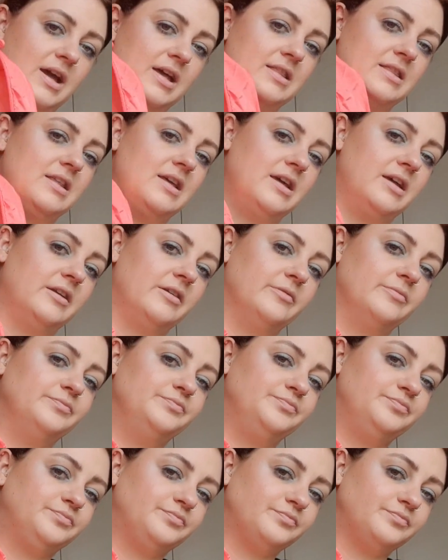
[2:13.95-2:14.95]
and then
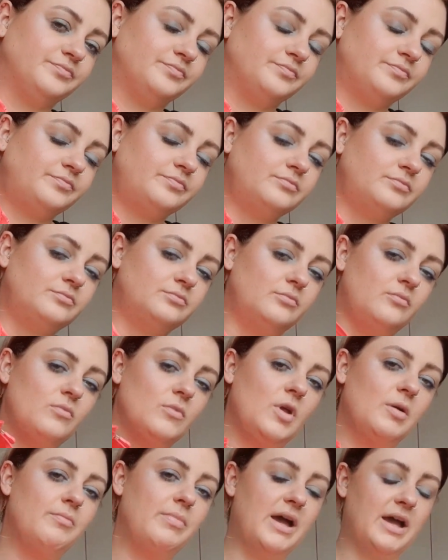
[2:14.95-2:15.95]

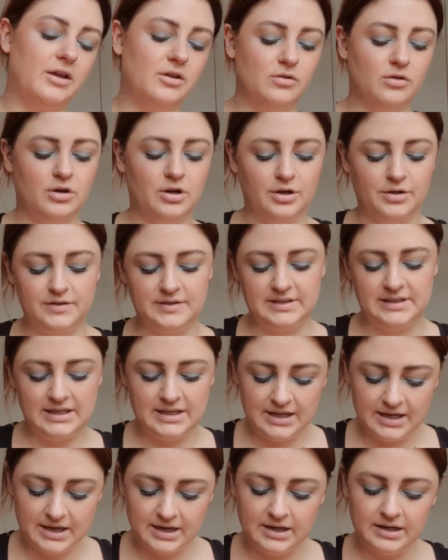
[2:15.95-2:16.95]
pack your clothes
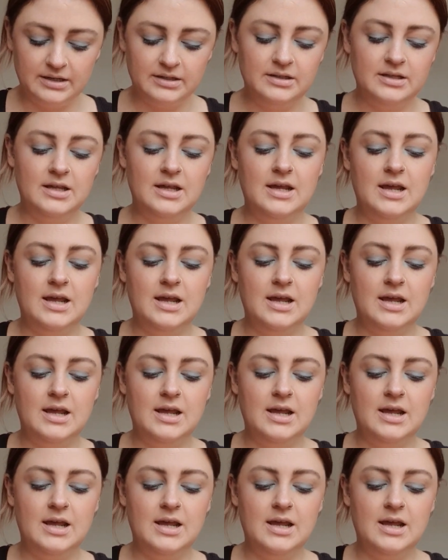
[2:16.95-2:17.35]
here.